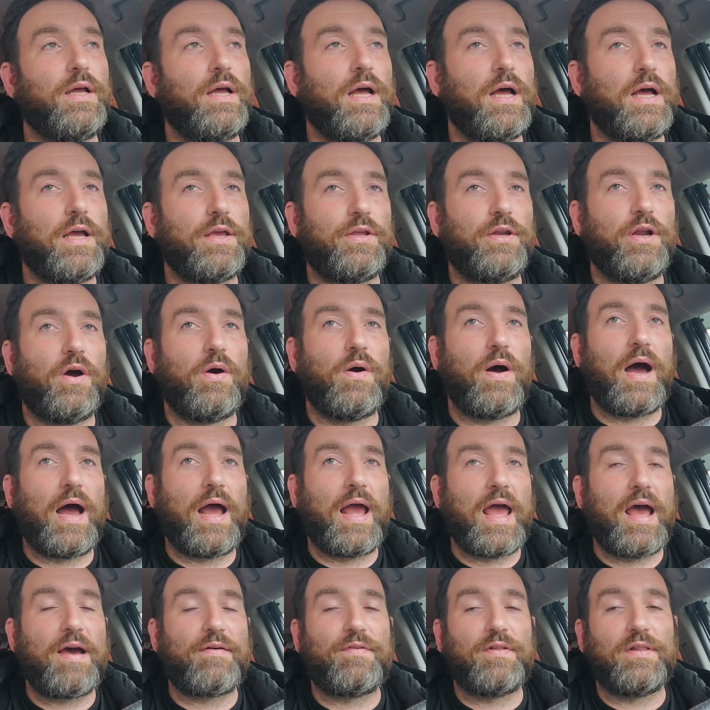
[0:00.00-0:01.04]
you know,
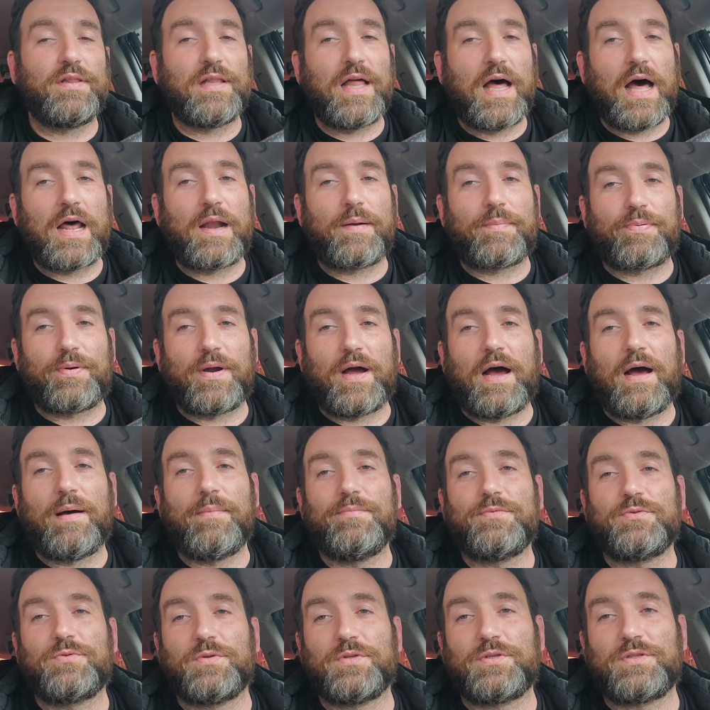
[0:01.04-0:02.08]
I have a lot of
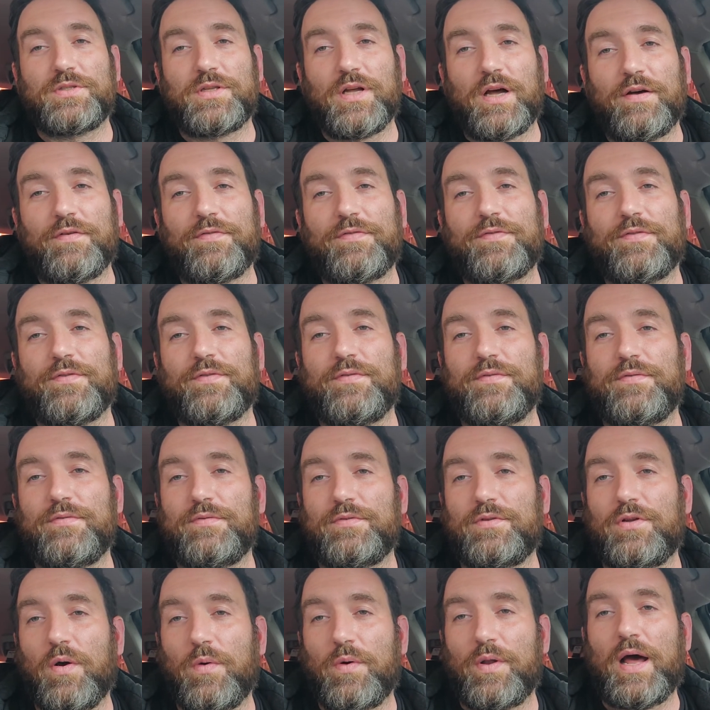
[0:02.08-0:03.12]
problems with stuff
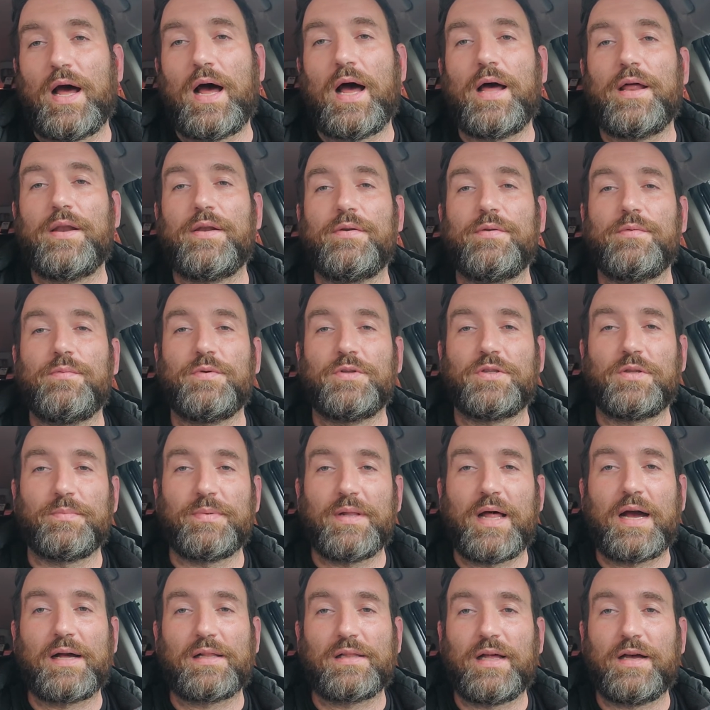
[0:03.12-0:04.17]
going on with the
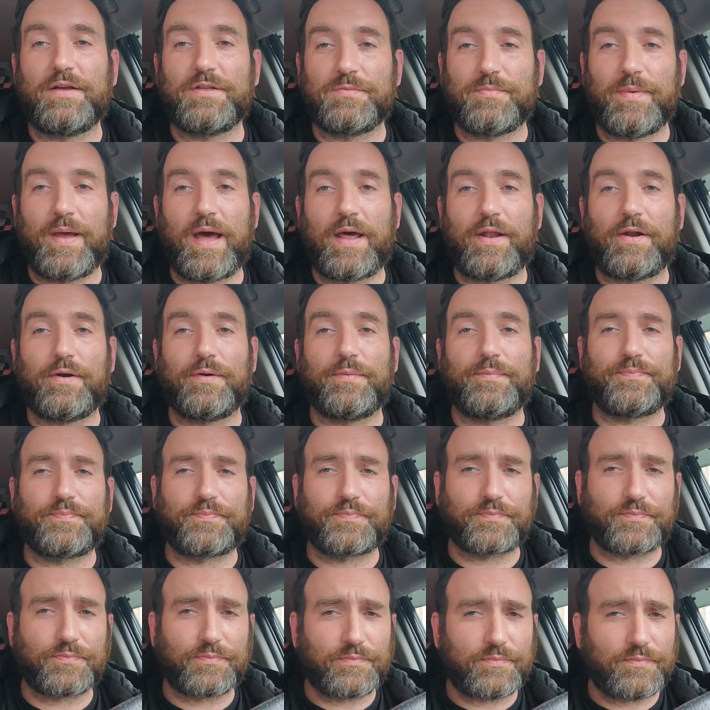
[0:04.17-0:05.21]
Black Lives Matter
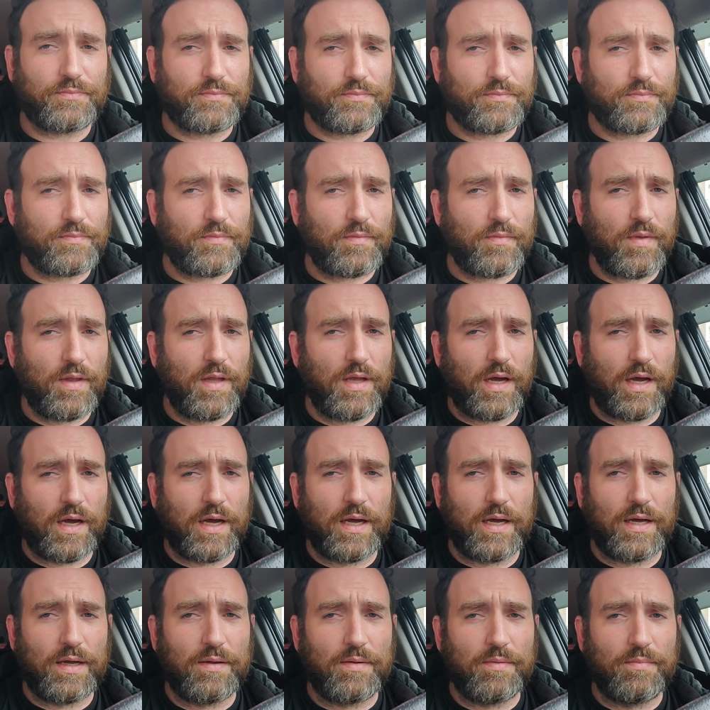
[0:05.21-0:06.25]

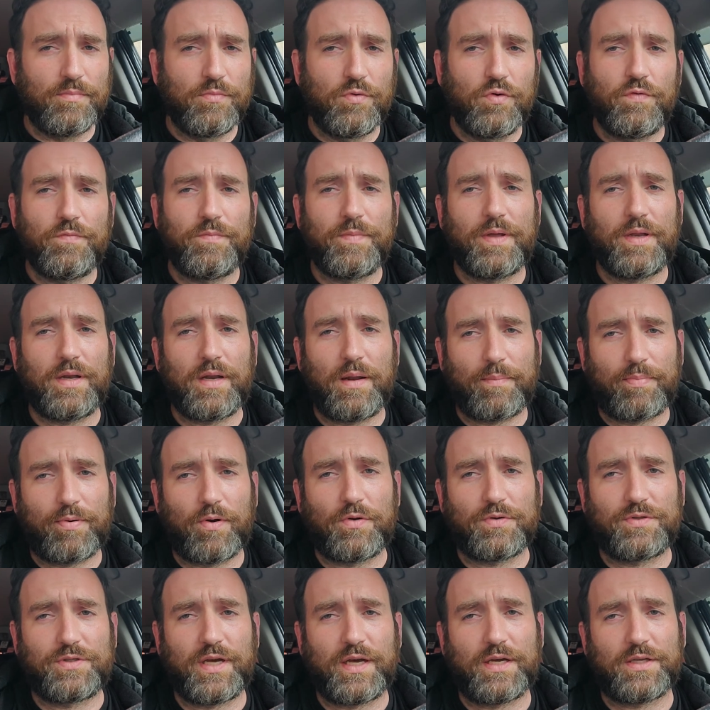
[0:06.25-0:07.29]
movement and
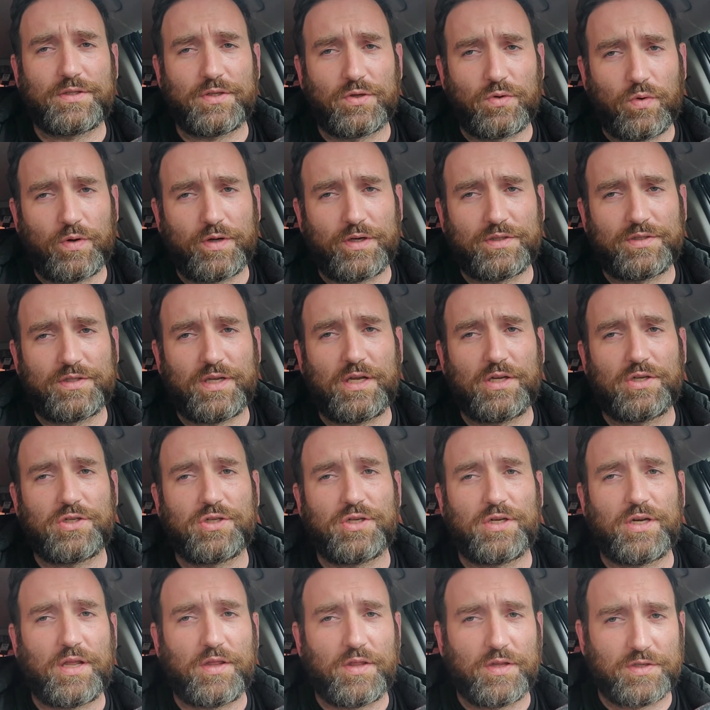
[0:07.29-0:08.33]
protest and
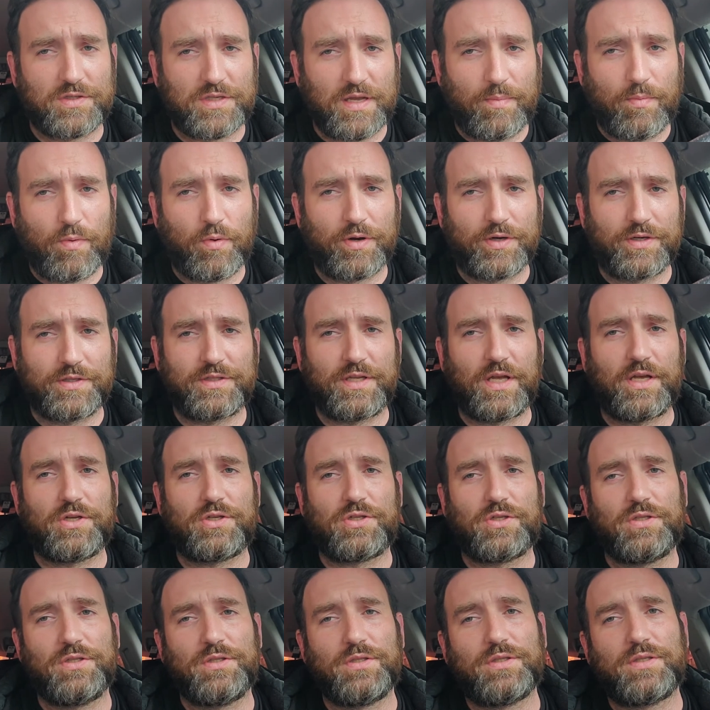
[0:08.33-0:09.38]
organization and the
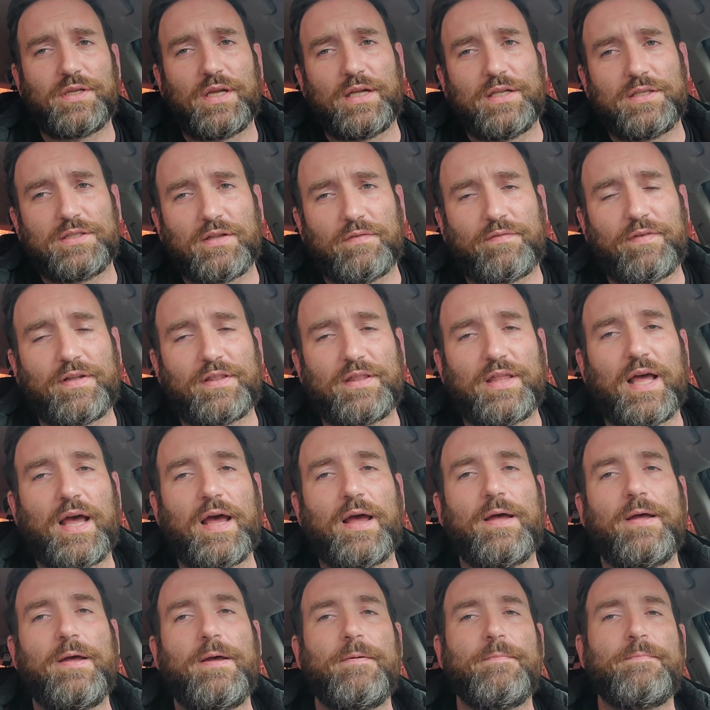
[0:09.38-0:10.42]
sub-organizations and stuff like
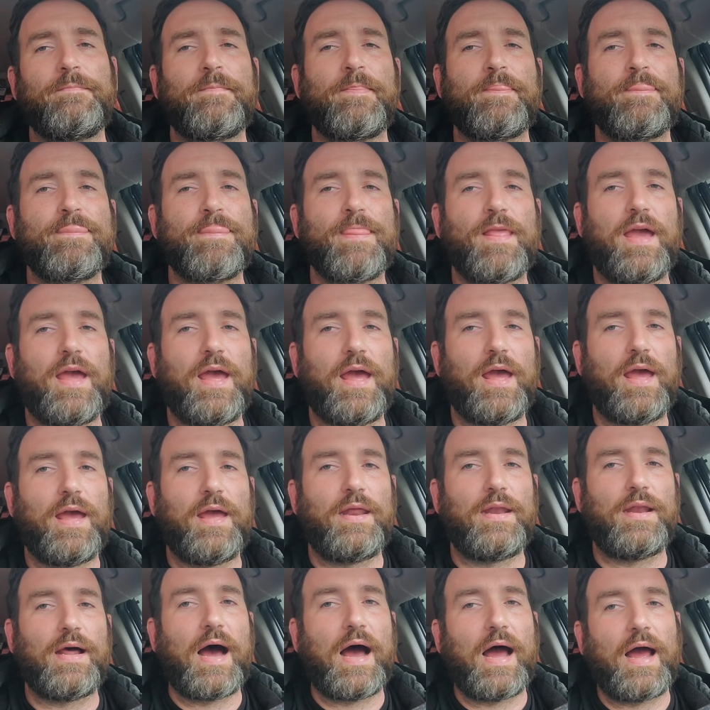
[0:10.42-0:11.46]
that.
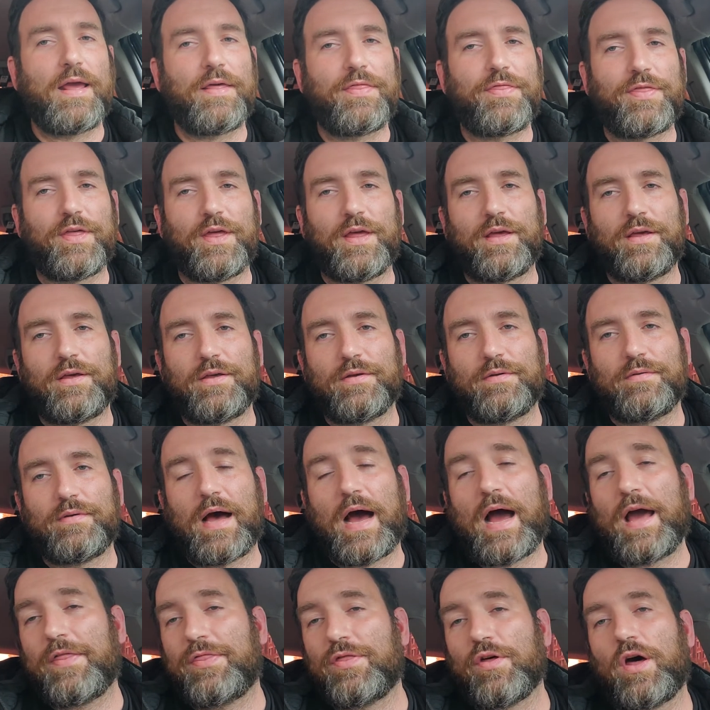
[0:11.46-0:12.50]
And I
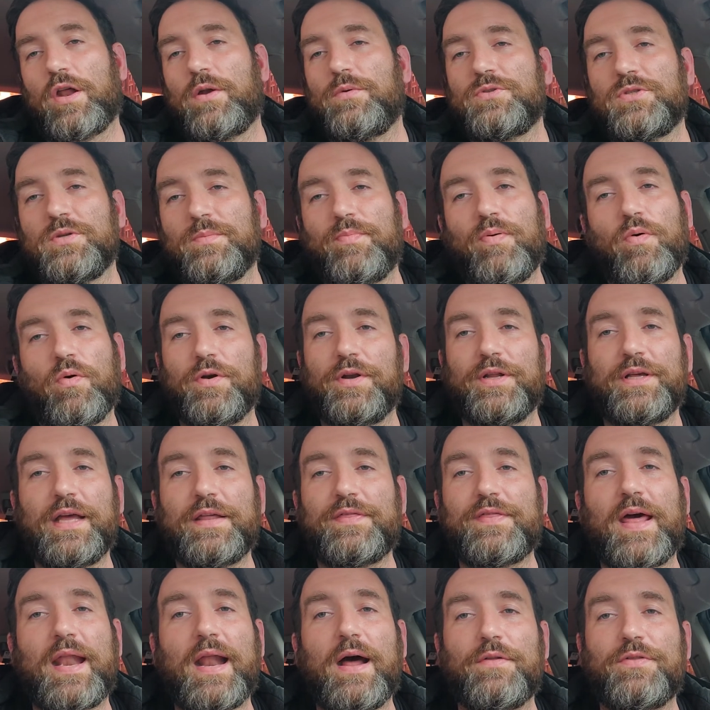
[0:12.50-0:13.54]
thought it was important to
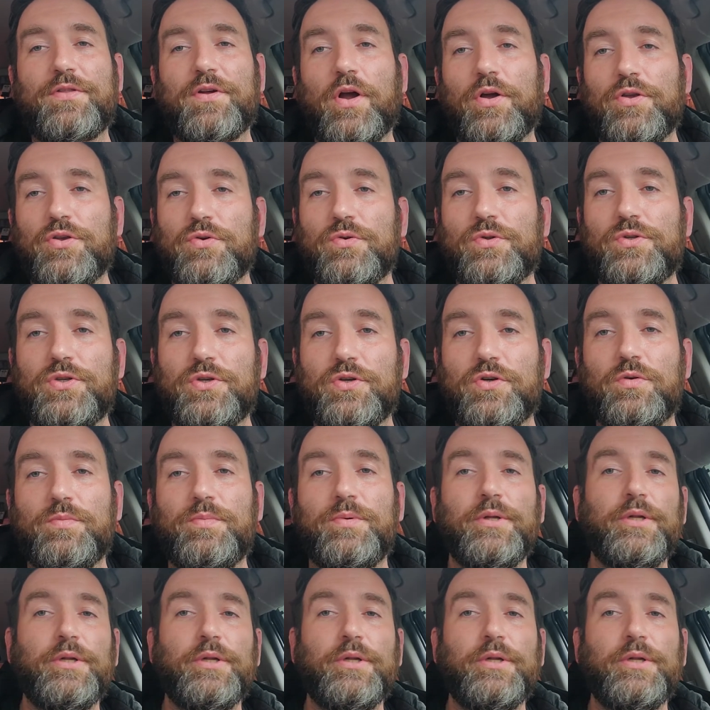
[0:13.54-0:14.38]
get that out there on YouTube.